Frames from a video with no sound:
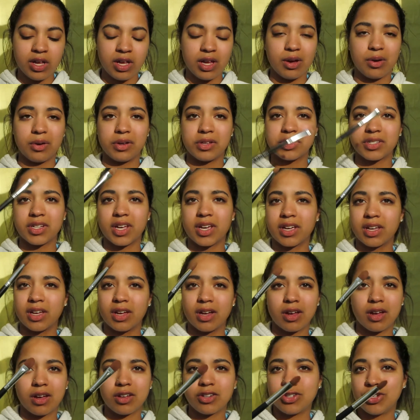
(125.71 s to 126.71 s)
It was like
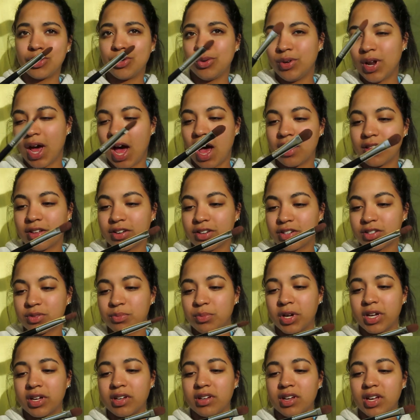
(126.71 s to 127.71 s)

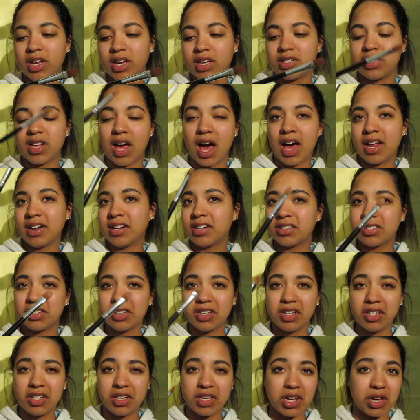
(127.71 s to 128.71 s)
$2, but it's
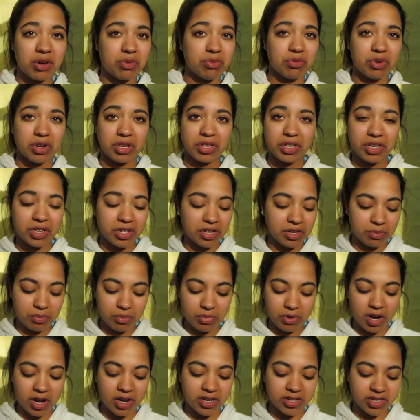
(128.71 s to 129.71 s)
honestly a really
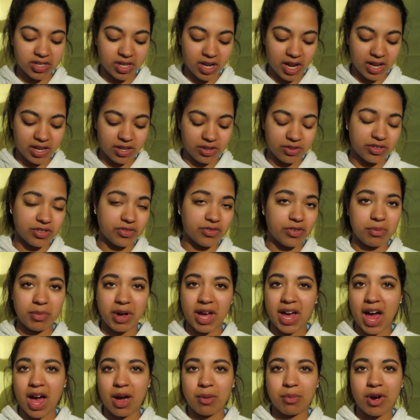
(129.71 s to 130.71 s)
good brush. I use it for
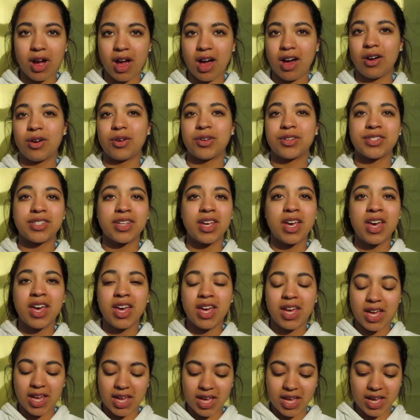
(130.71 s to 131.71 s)
my eyebrows
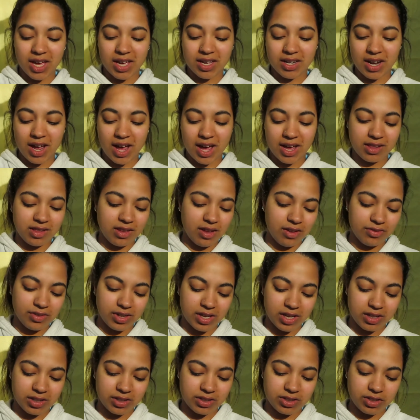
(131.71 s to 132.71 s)
and I love
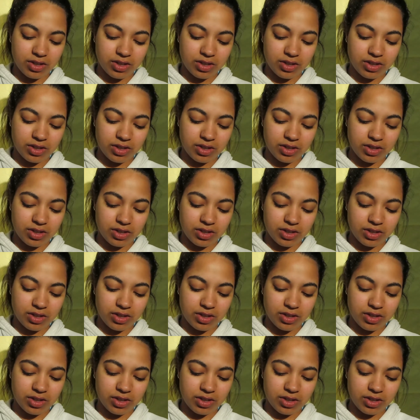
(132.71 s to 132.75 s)
it.